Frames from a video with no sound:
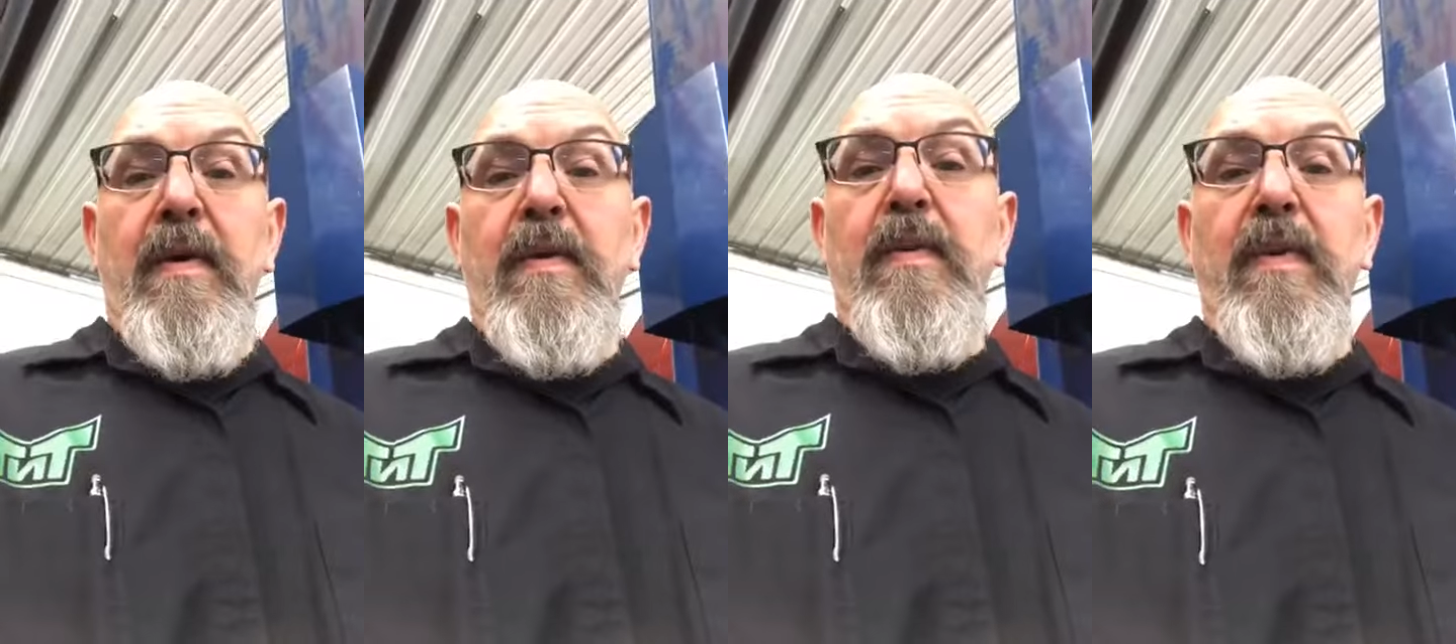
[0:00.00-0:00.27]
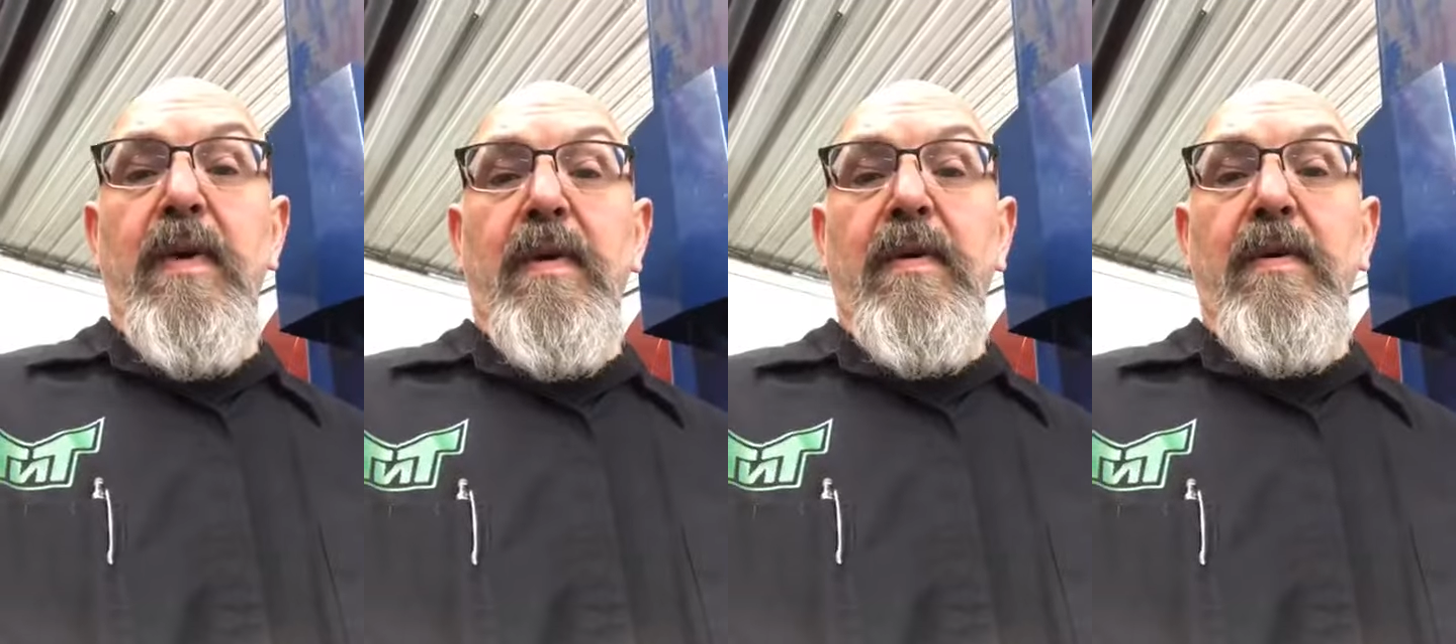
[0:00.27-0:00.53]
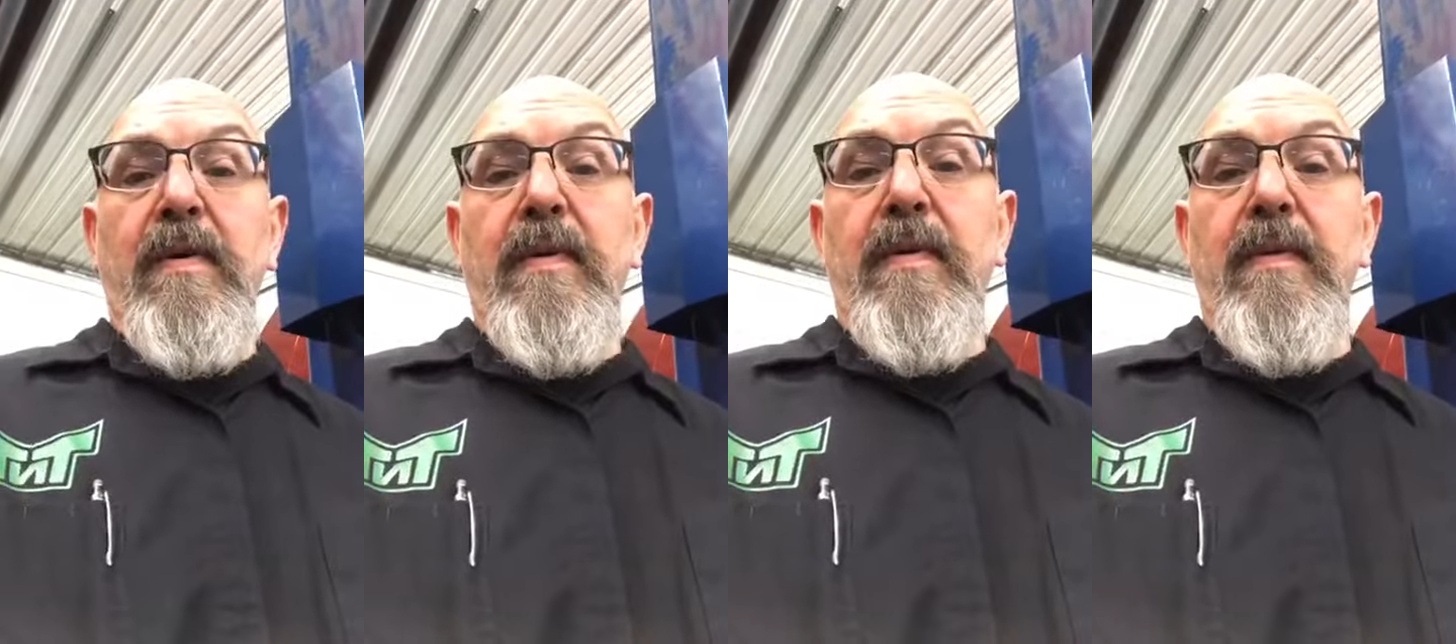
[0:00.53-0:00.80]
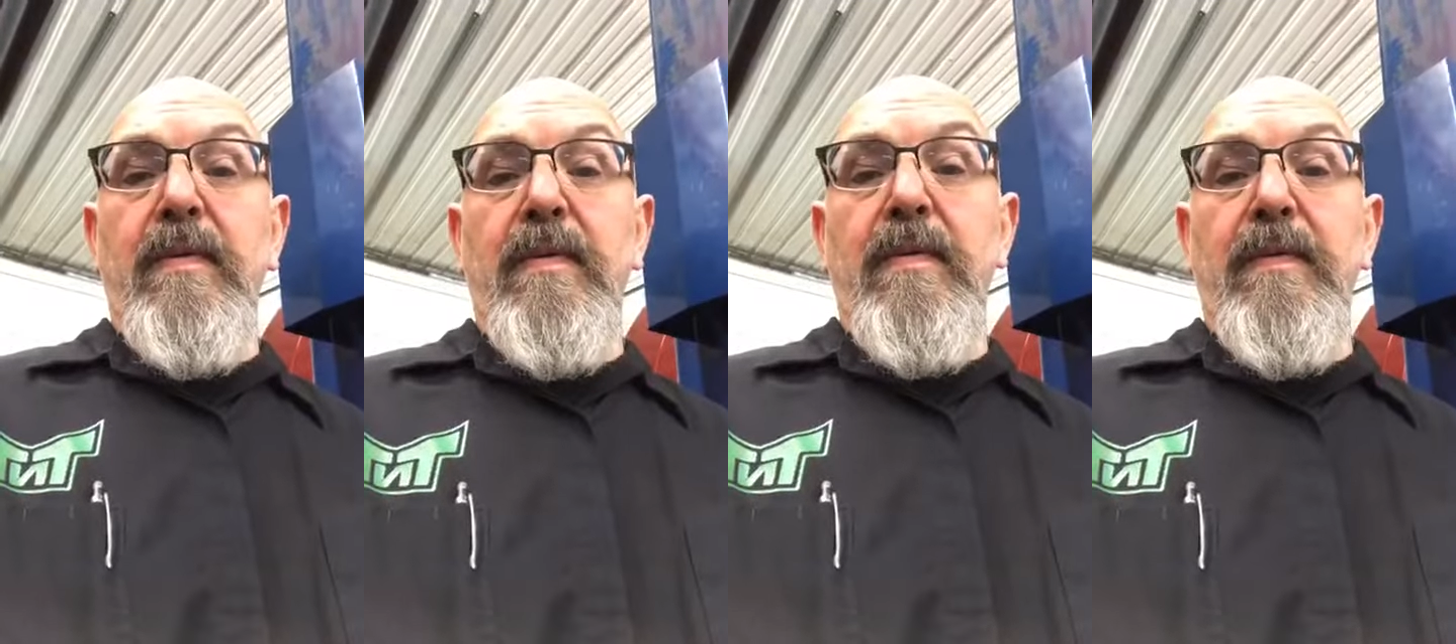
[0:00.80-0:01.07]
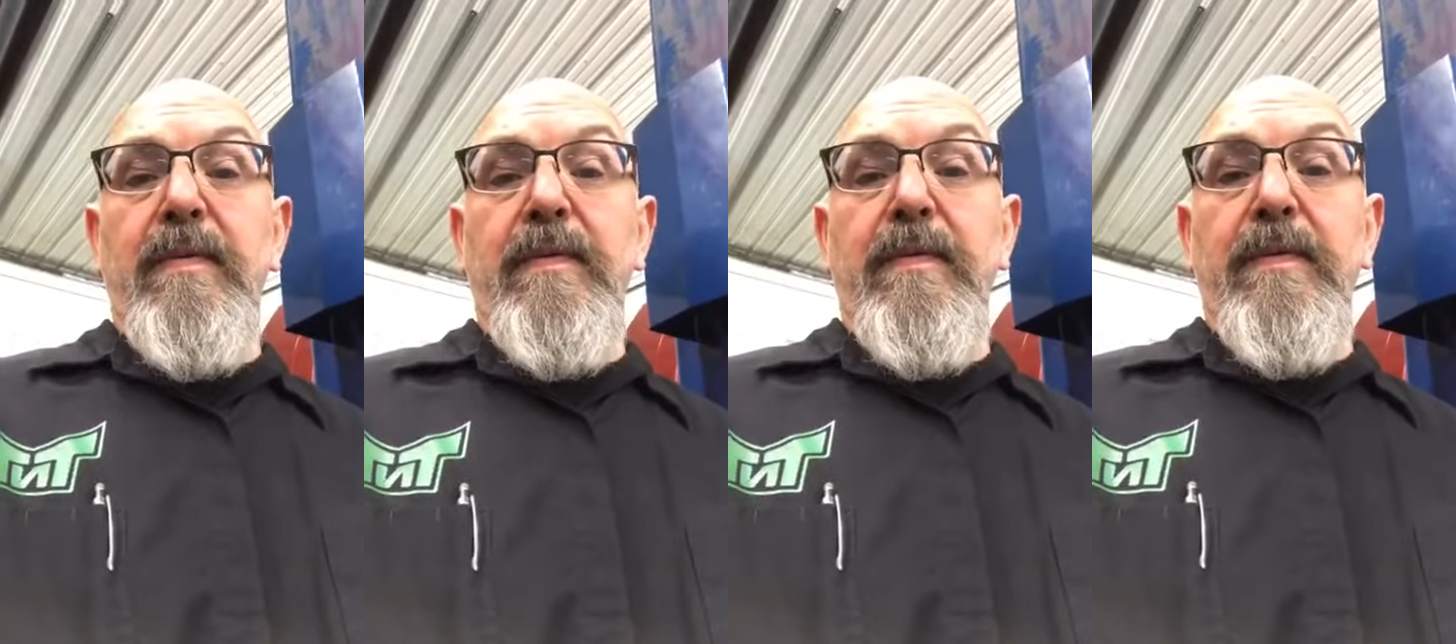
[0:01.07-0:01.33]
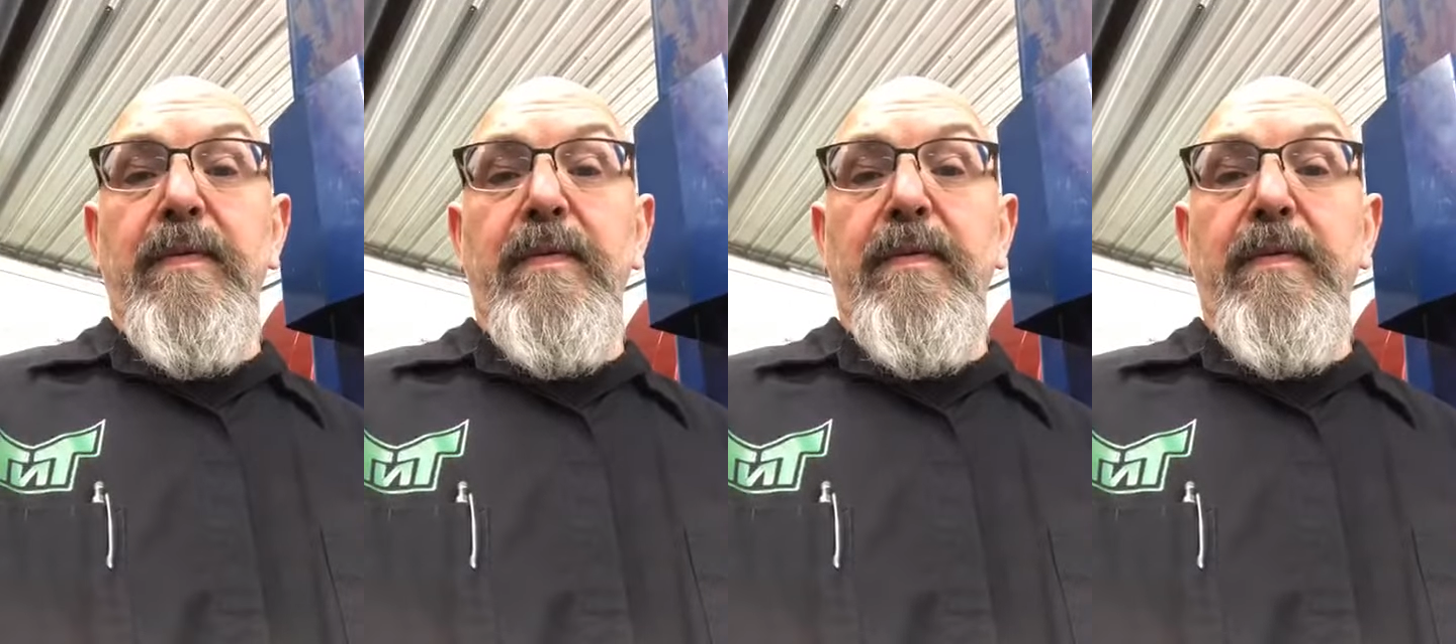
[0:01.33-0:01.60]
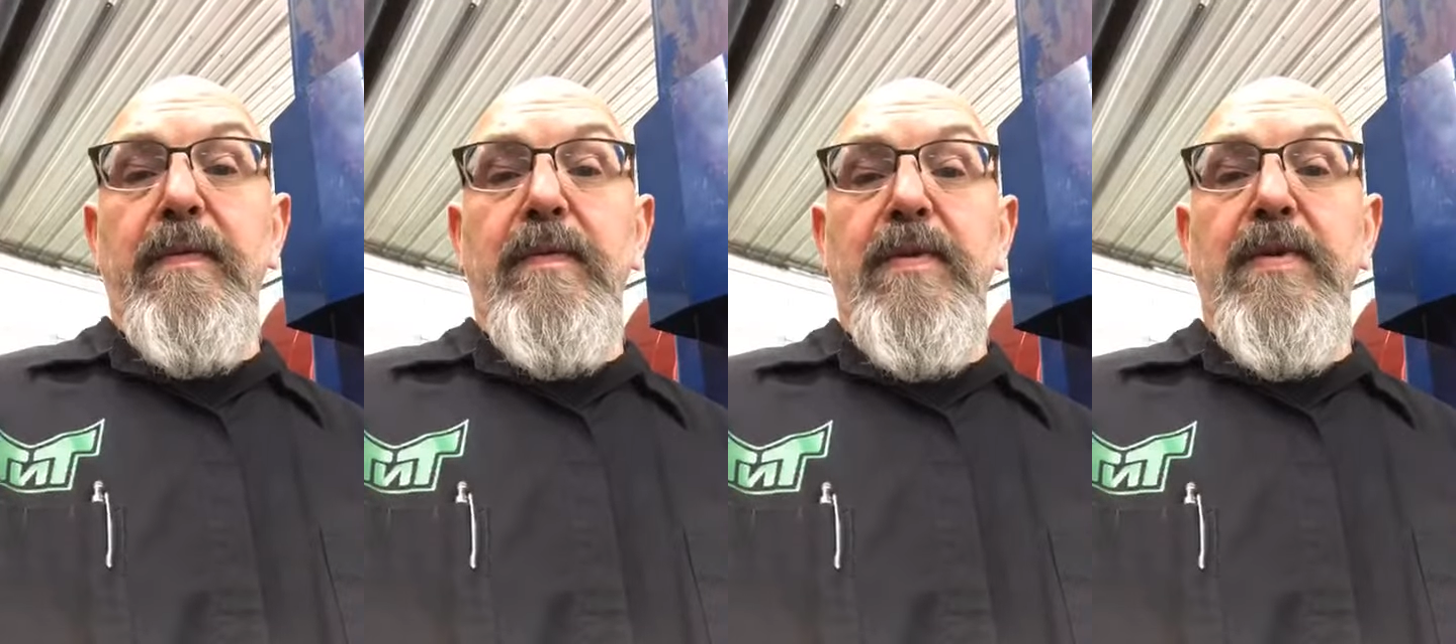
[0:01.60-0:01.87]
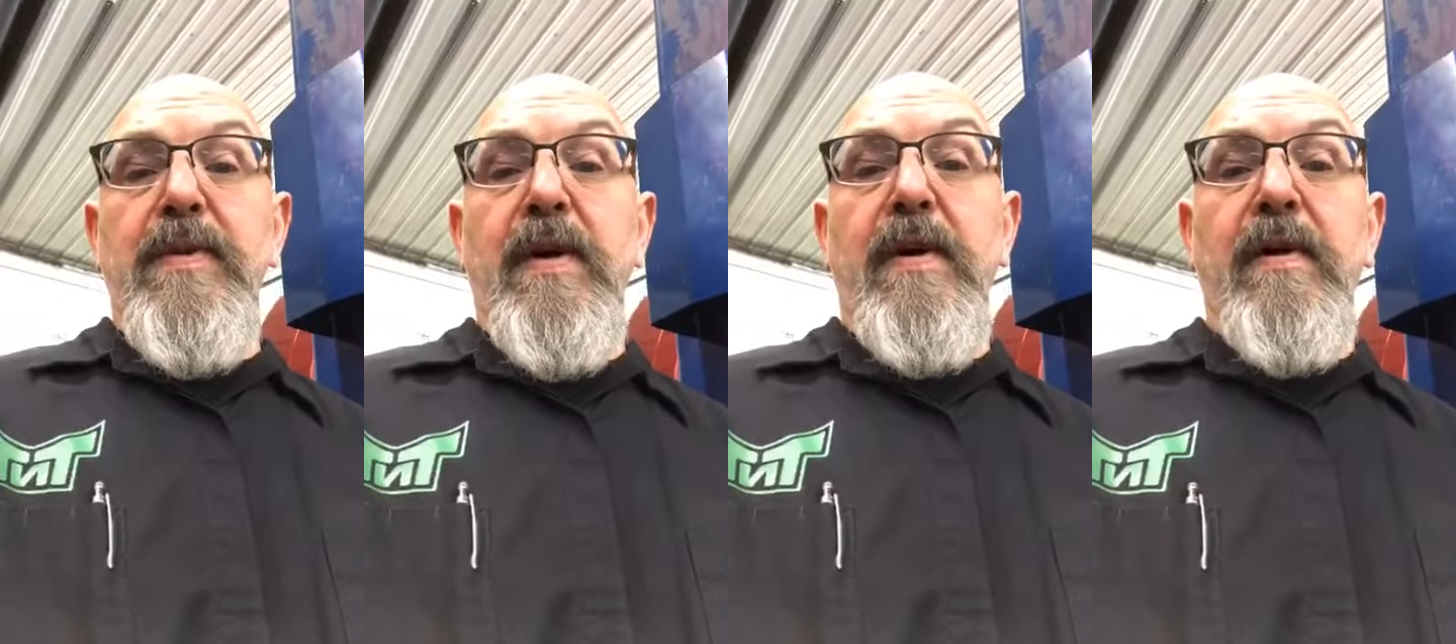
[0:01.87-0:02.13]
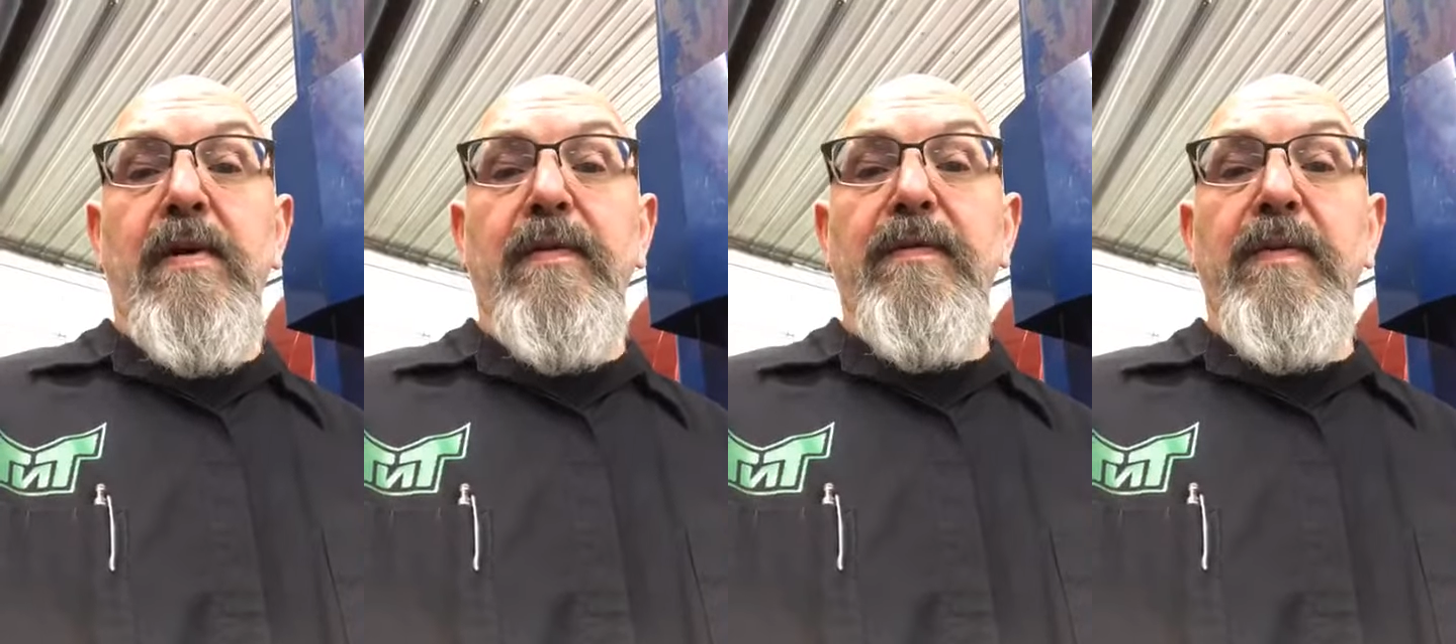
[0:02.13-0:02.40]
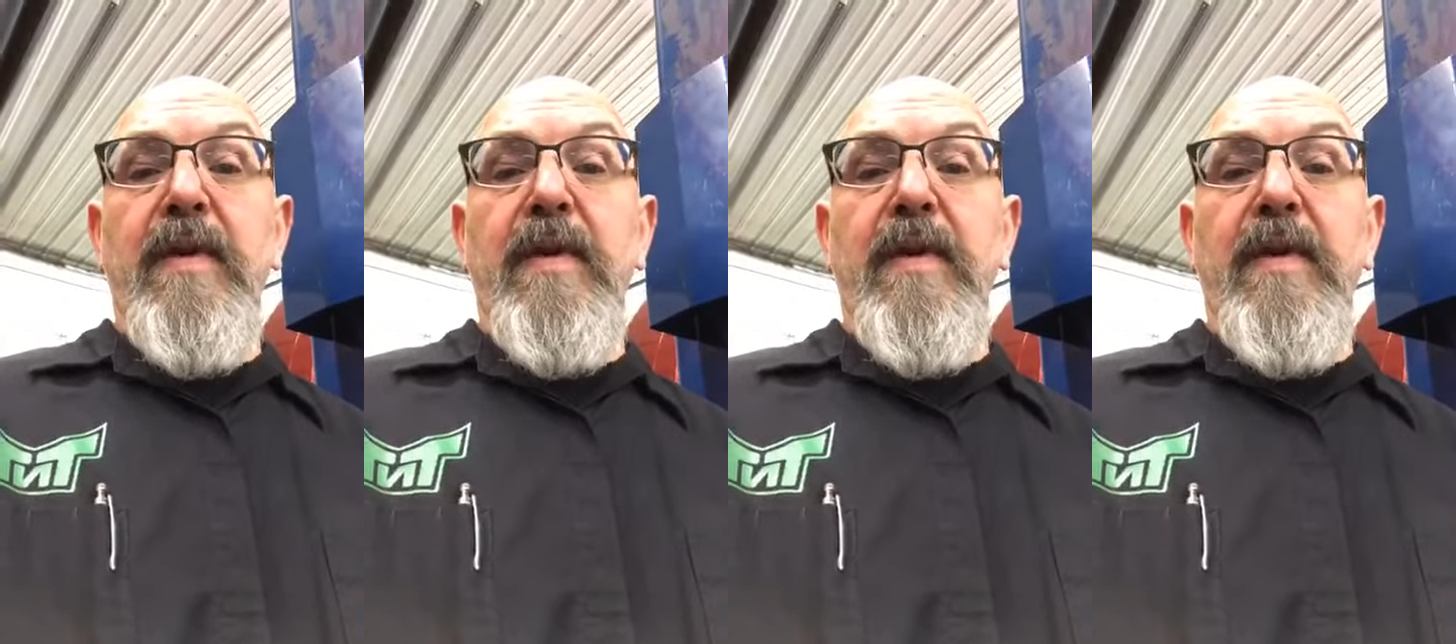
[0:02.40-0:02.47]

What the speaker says: will solve